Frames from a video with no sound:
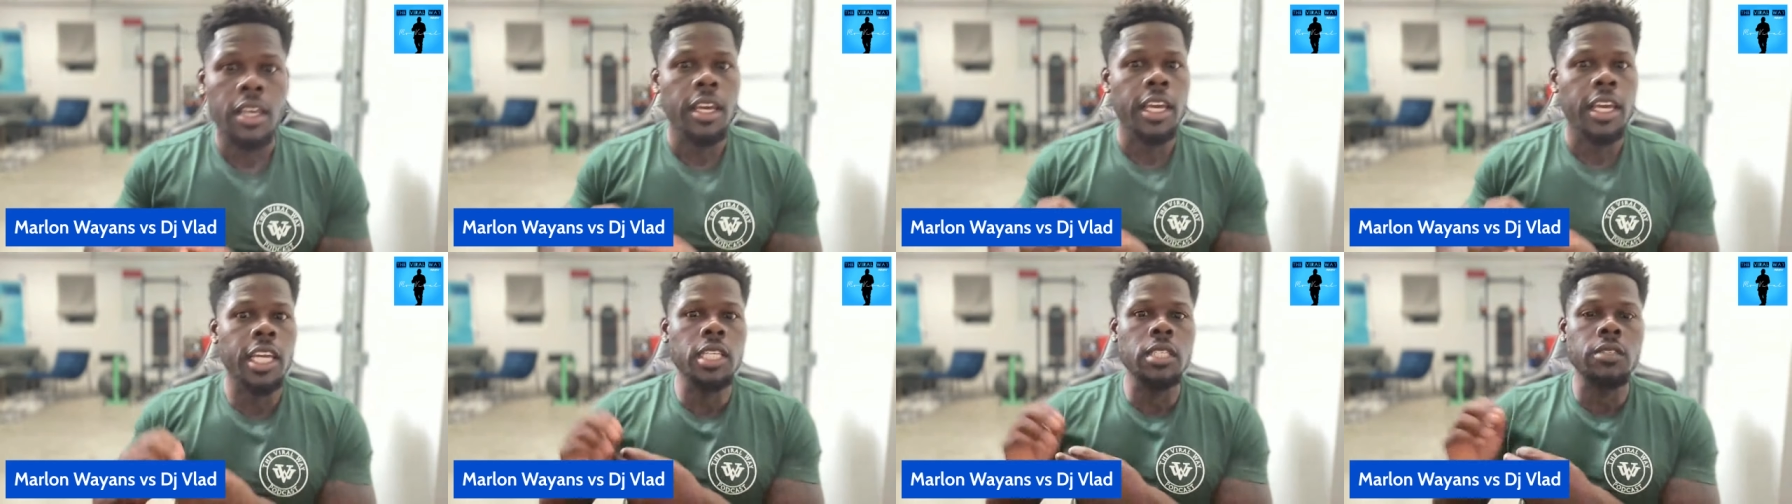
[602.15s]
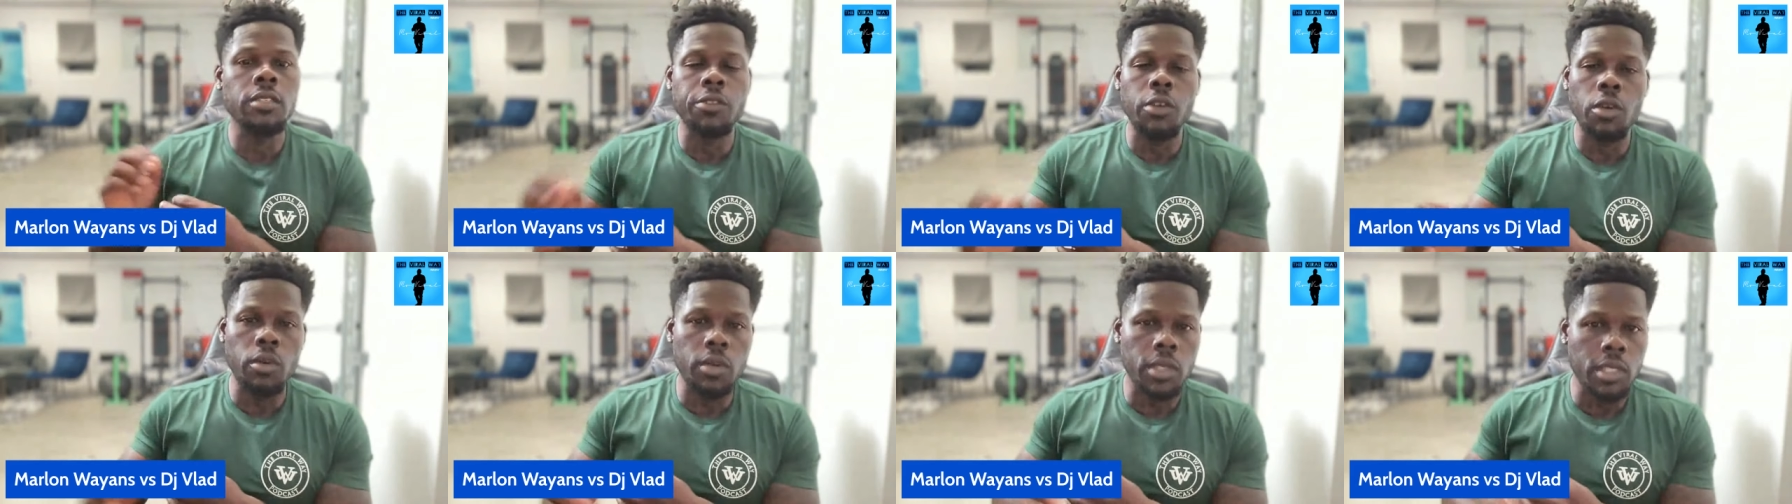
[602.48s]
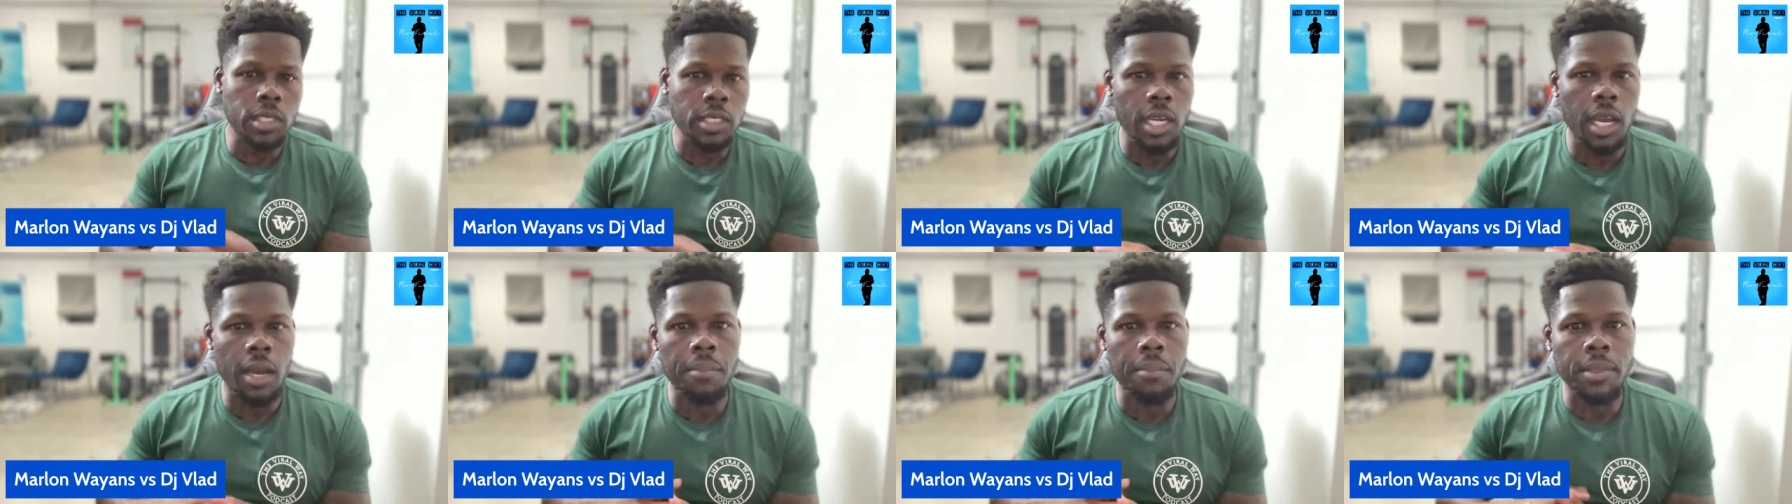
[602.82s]
he's viewing his
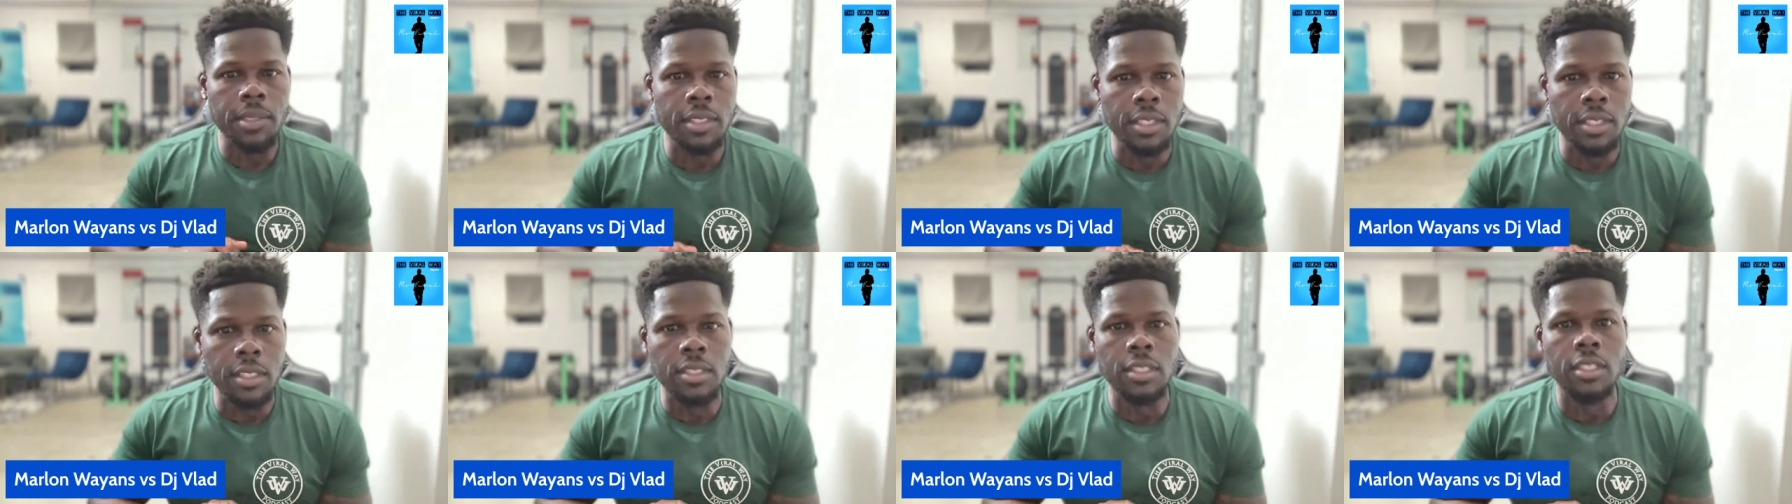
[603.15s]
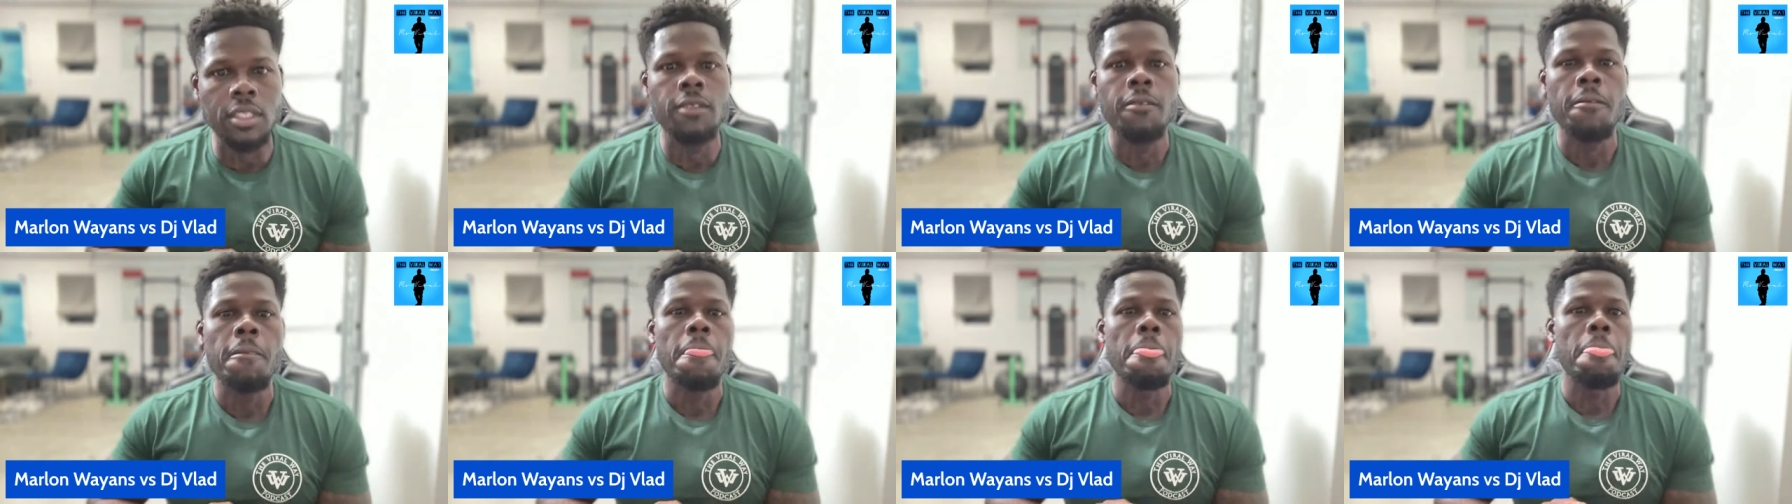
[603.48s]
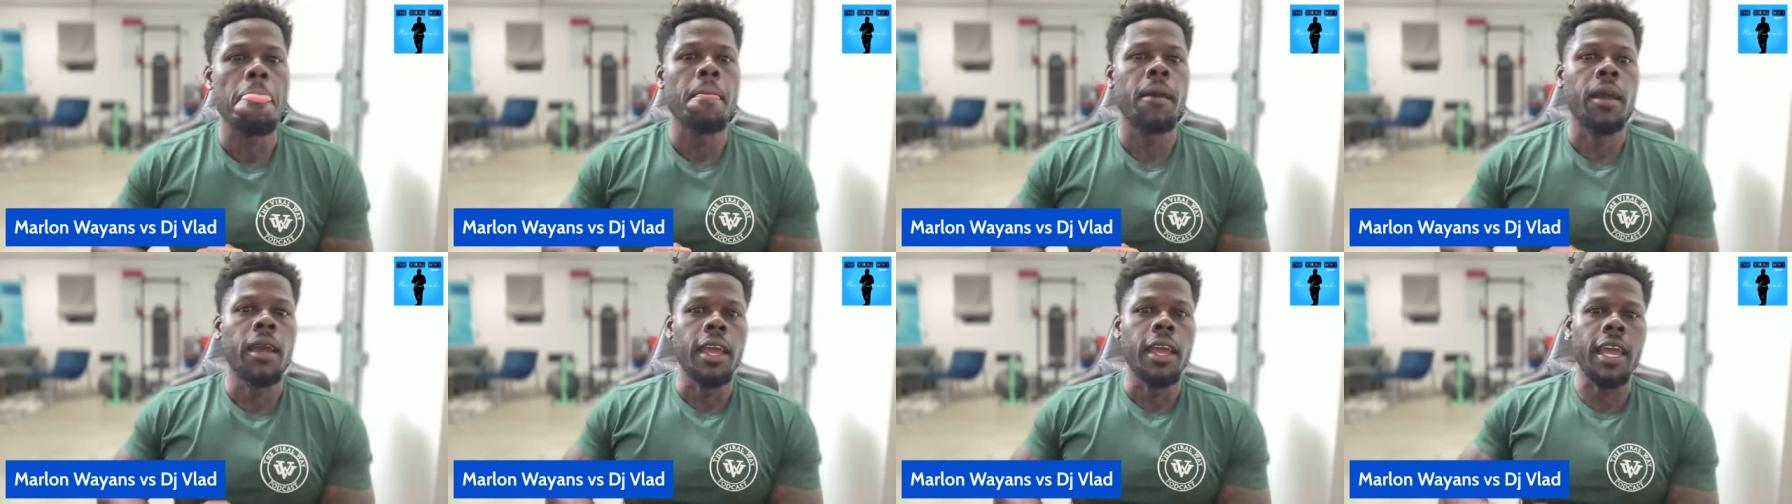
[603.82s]
competition,
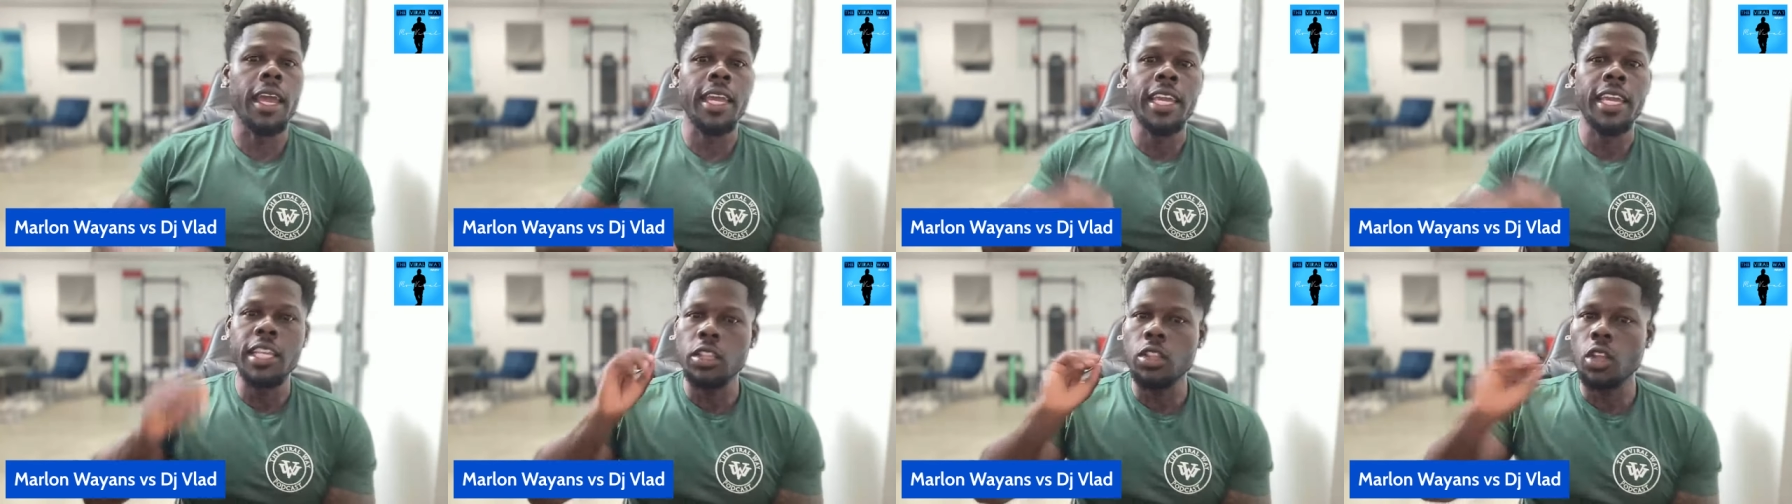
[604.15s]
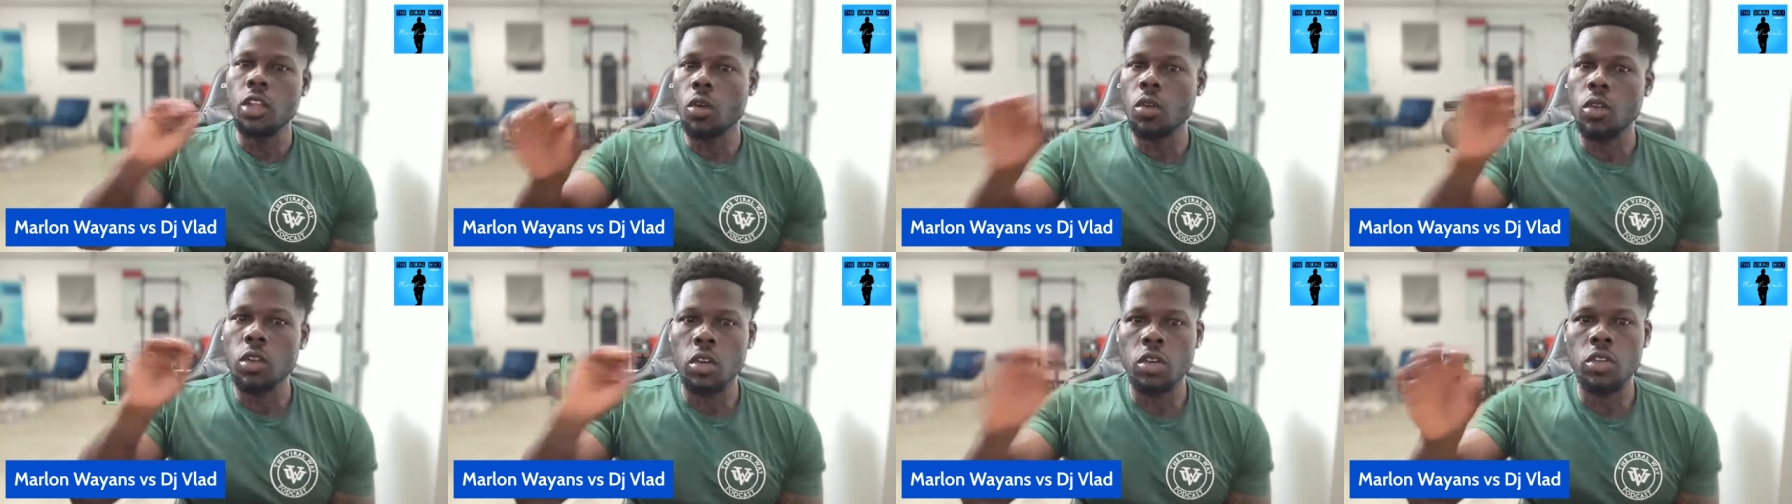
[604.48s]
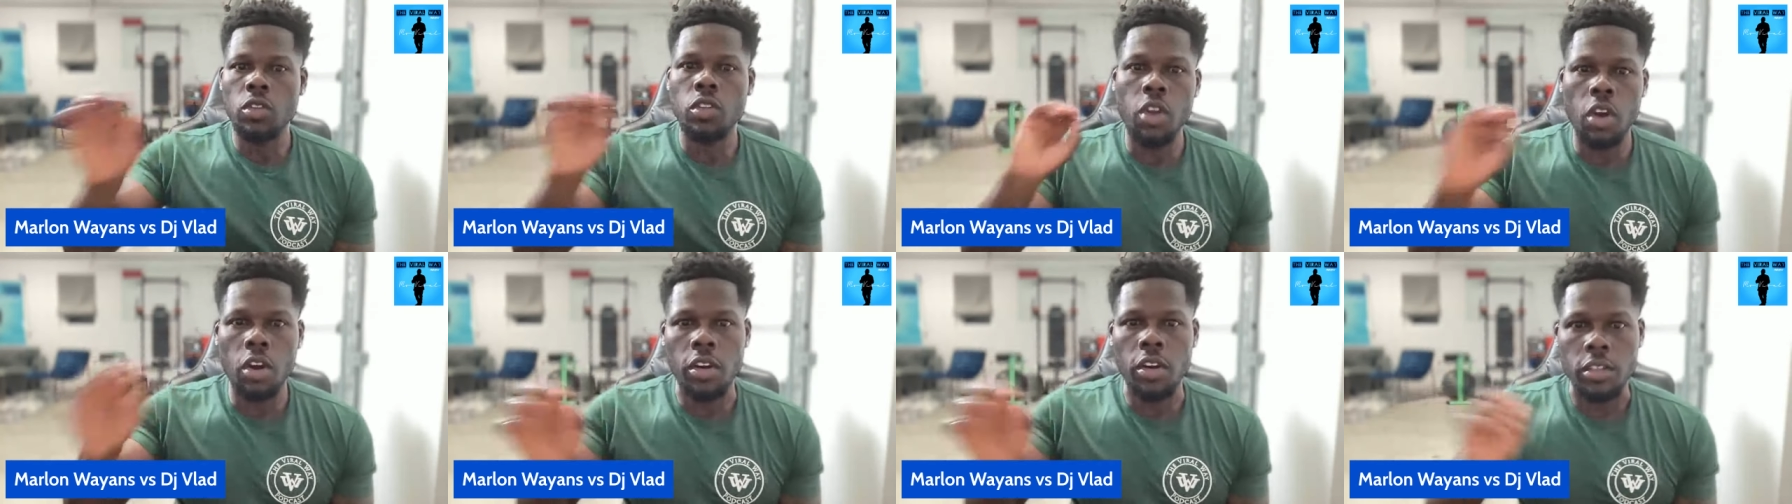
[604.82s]
and he throw little
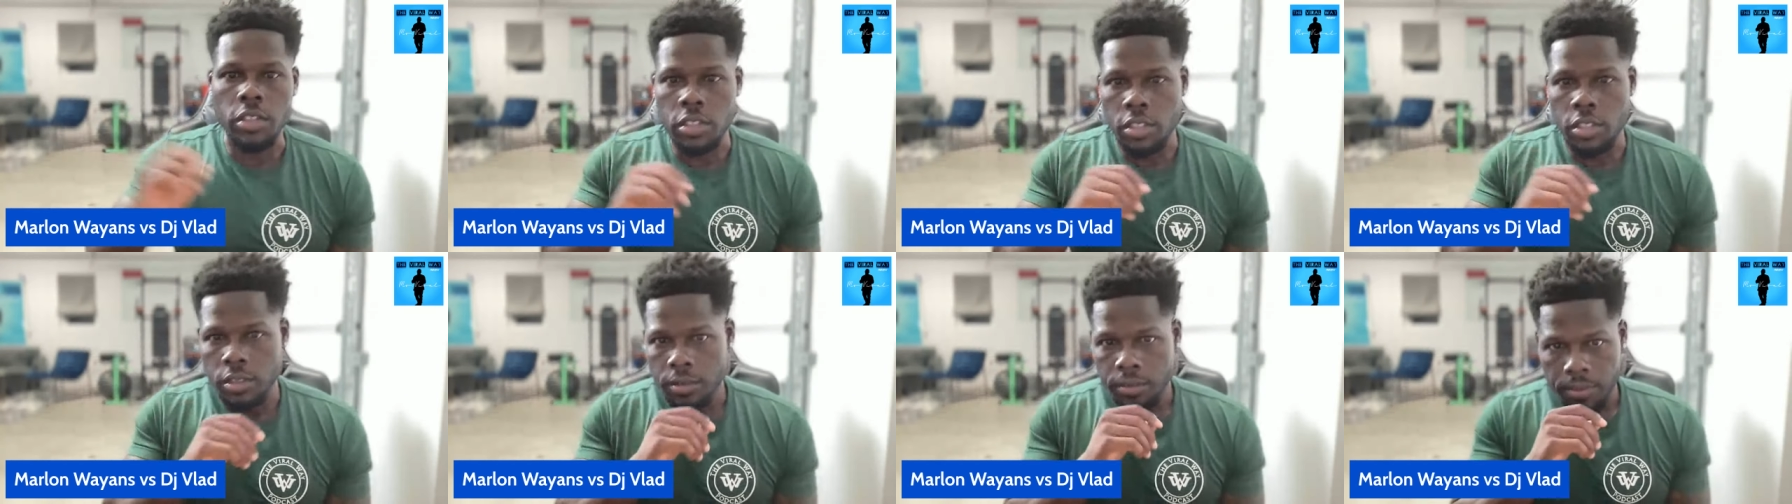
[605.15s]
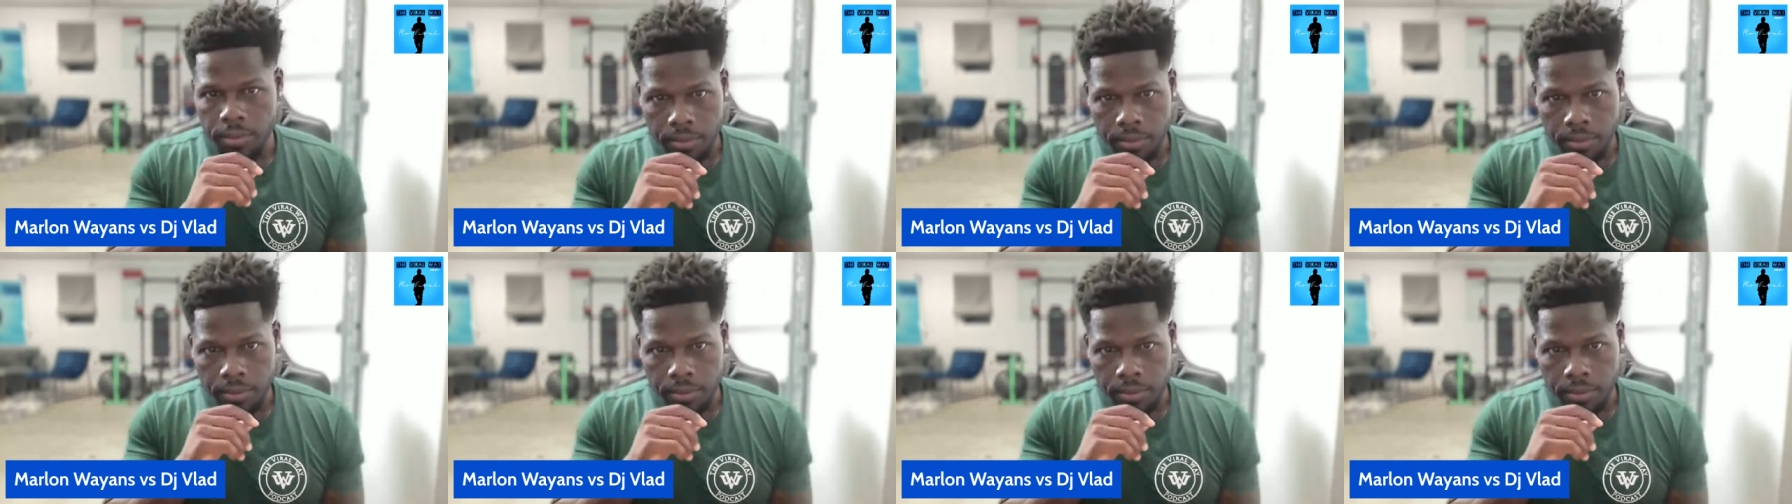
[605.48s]
darts.